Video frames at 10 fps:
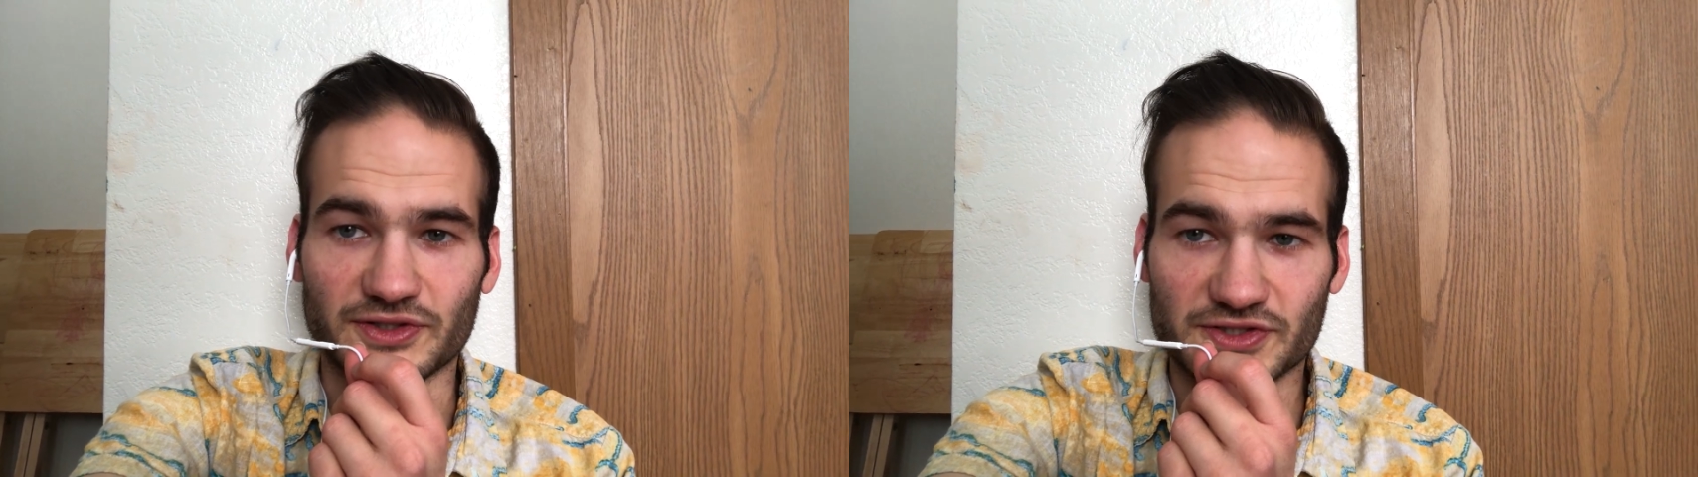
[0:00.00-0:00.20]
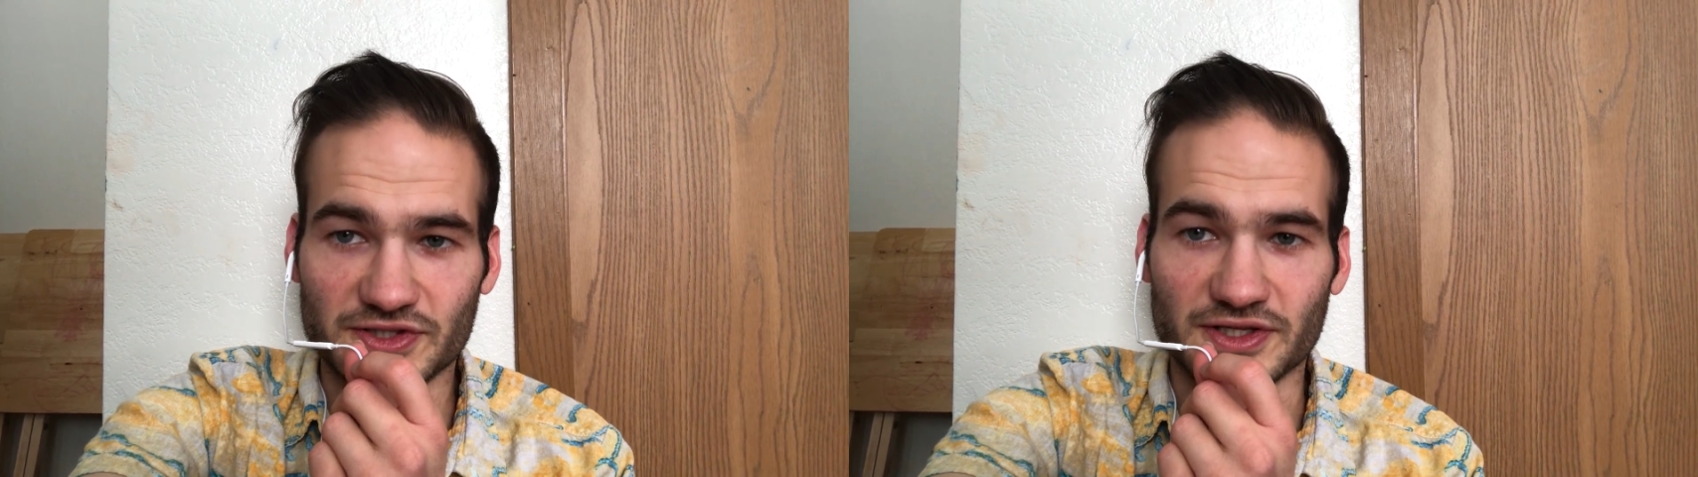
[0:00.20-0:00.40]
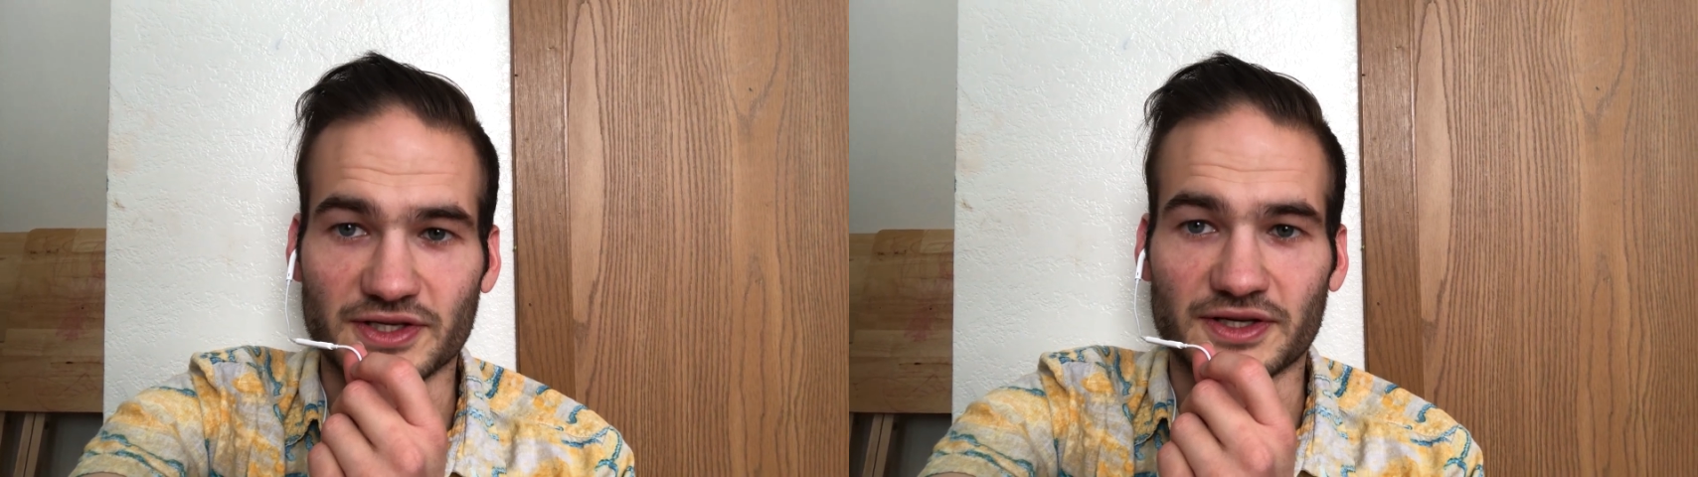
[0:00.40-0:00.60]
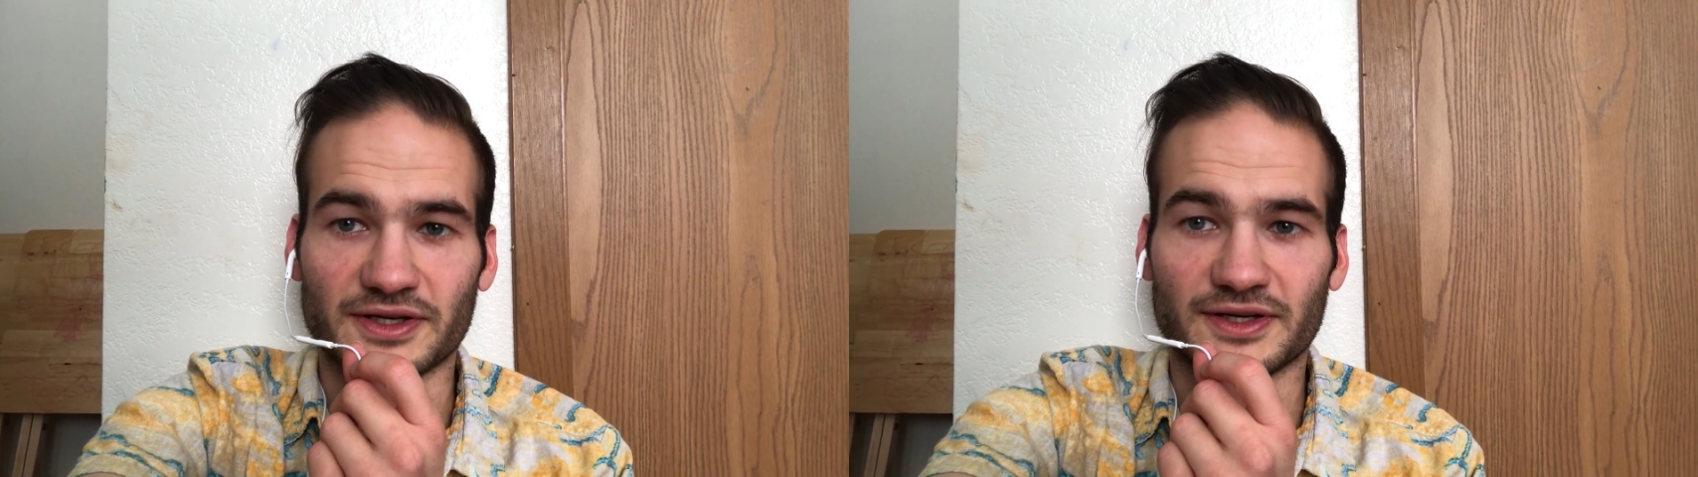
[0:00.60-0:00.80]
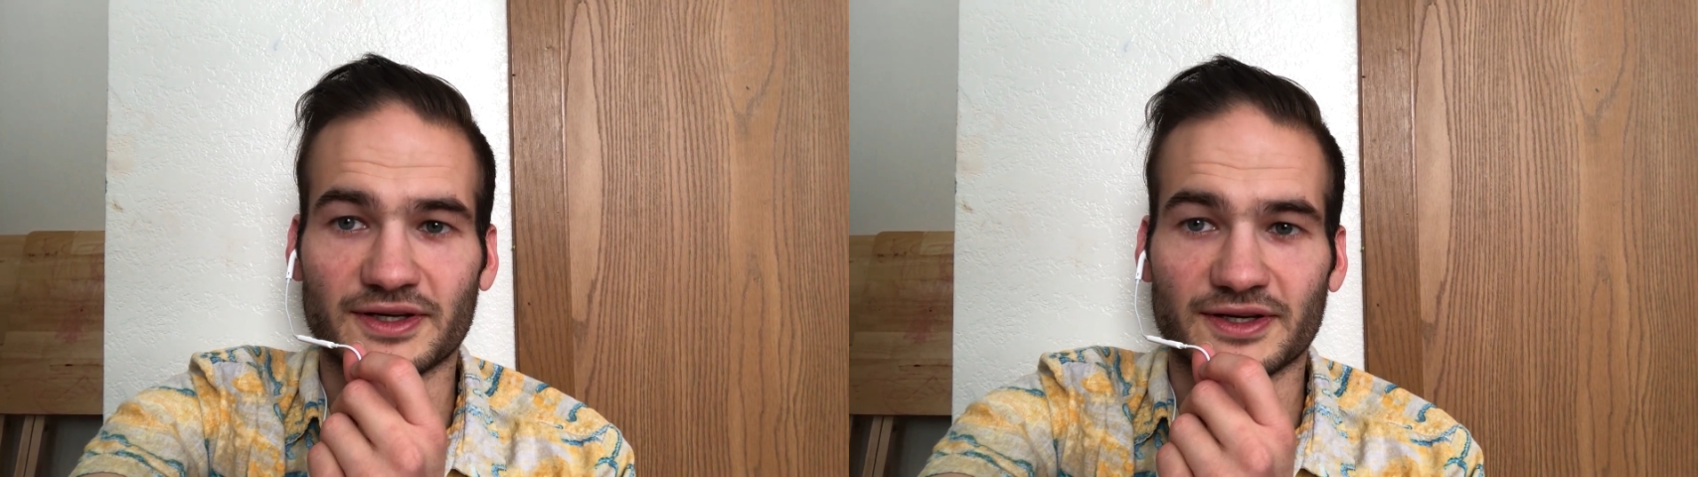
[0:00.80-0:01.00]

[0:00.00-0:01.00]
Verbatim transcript: see